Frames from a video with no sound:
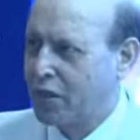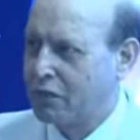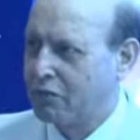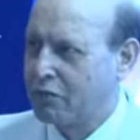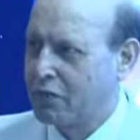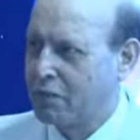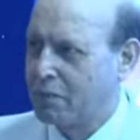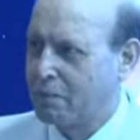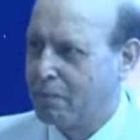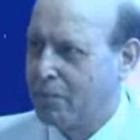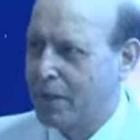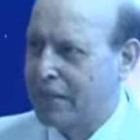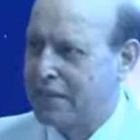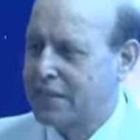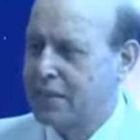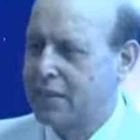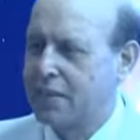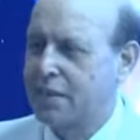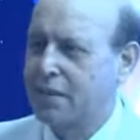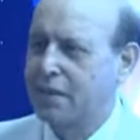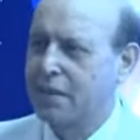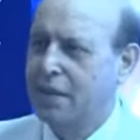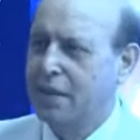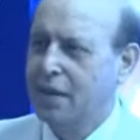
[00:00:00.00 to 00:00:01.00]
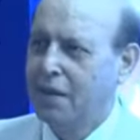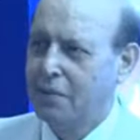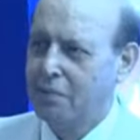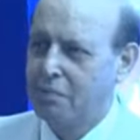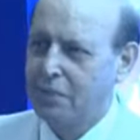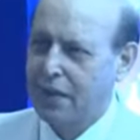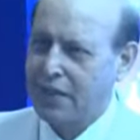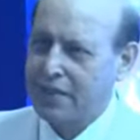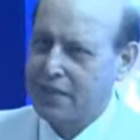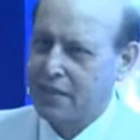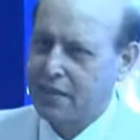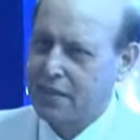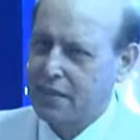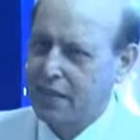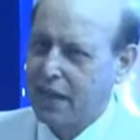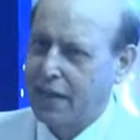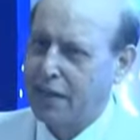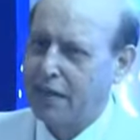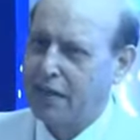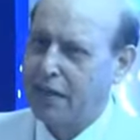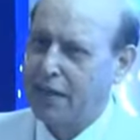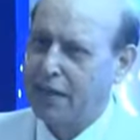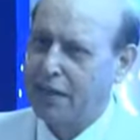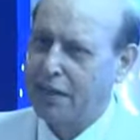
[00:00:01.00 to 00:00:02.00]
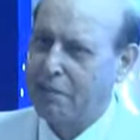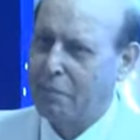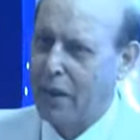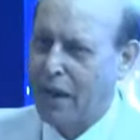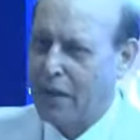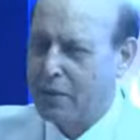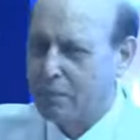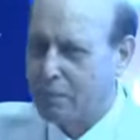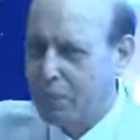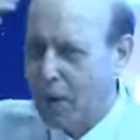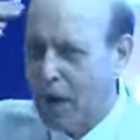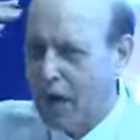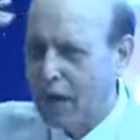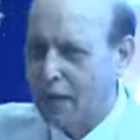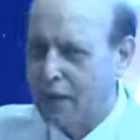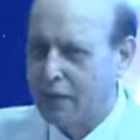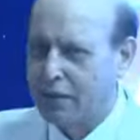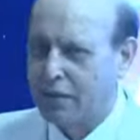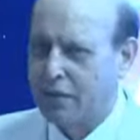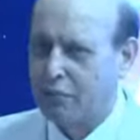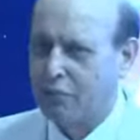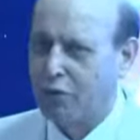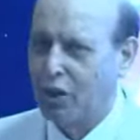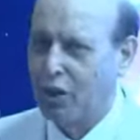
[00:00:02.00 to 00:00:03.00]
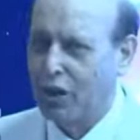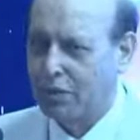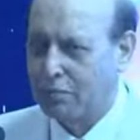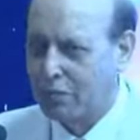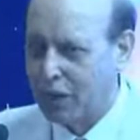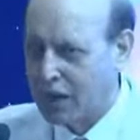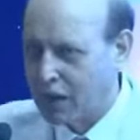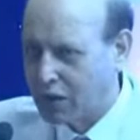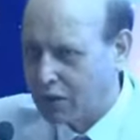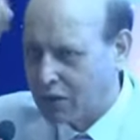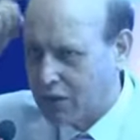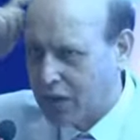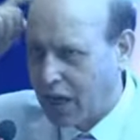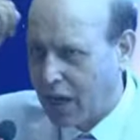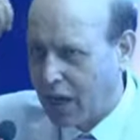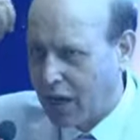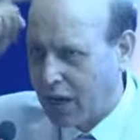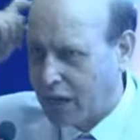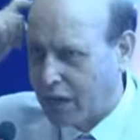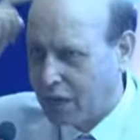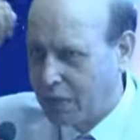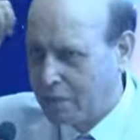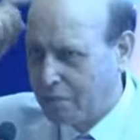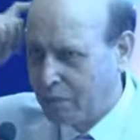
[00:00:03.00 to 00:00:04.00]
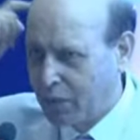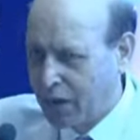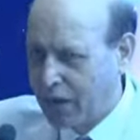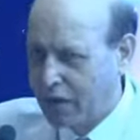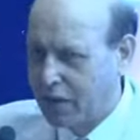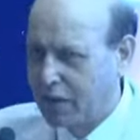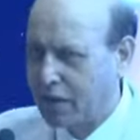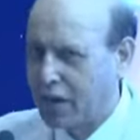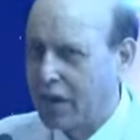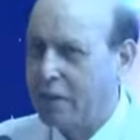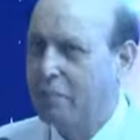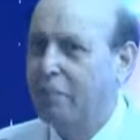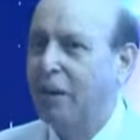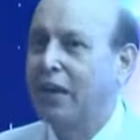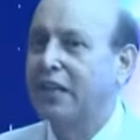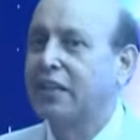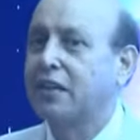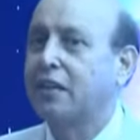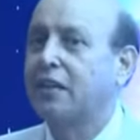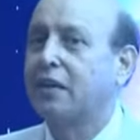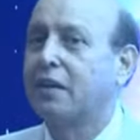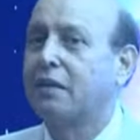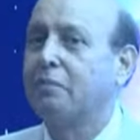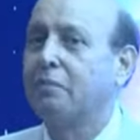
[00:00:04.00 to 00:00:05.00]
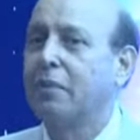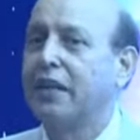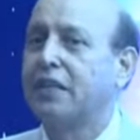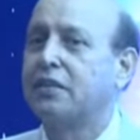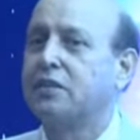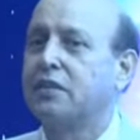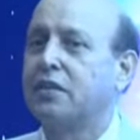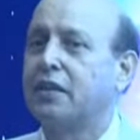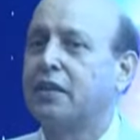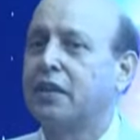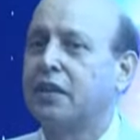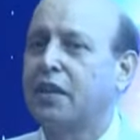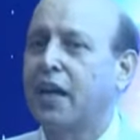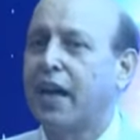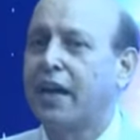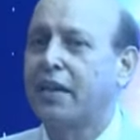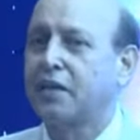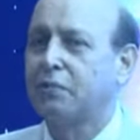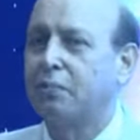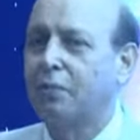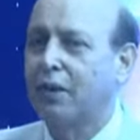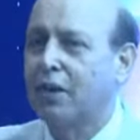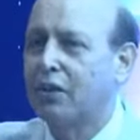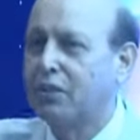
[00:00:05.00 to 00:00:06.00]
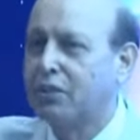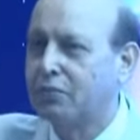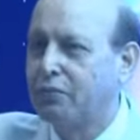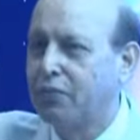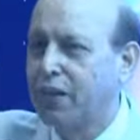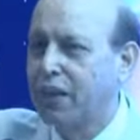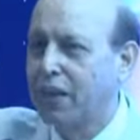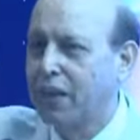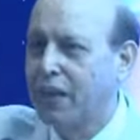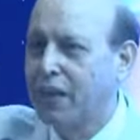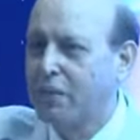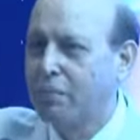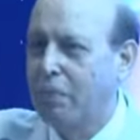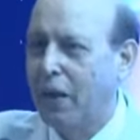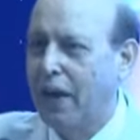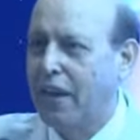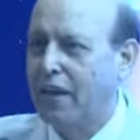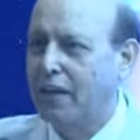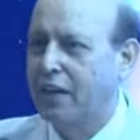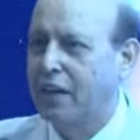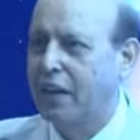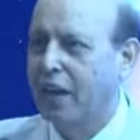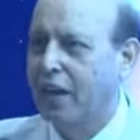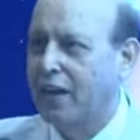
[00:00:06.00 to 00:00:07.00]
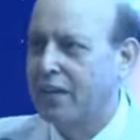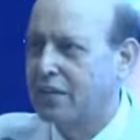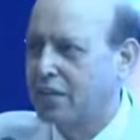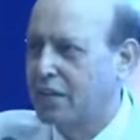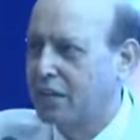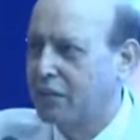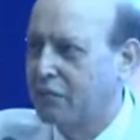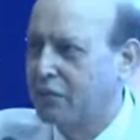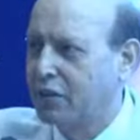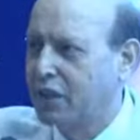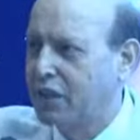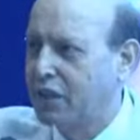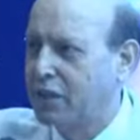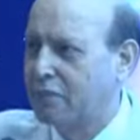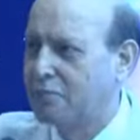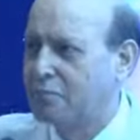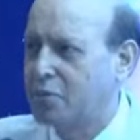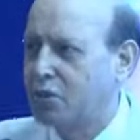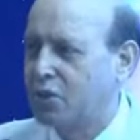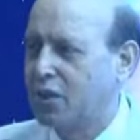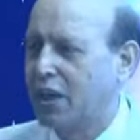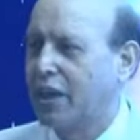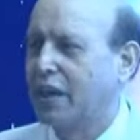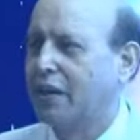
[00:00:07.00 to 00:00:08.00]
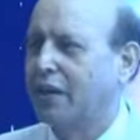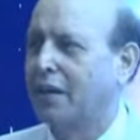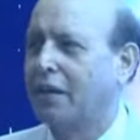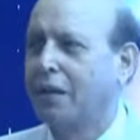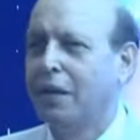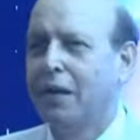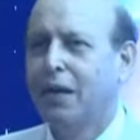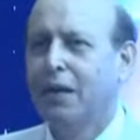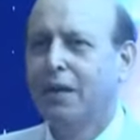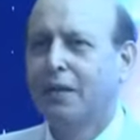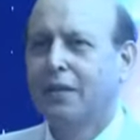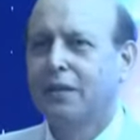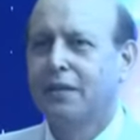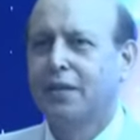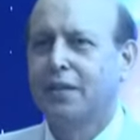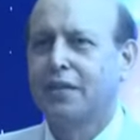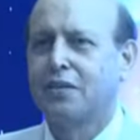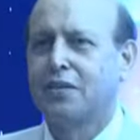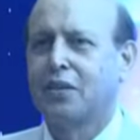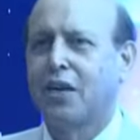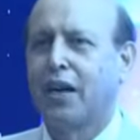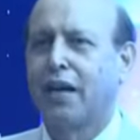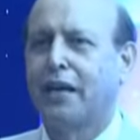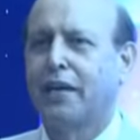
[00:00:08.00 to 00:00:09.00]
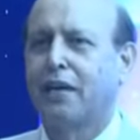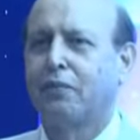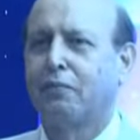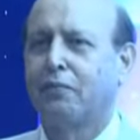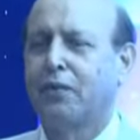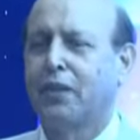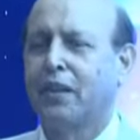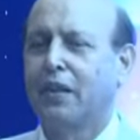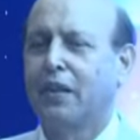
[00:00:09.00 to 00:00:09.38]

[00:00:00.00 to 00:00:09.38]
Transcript: the best technical manpower in the world, because our gray matter remains intact, because we keep analyzing, we keep seeing these kind of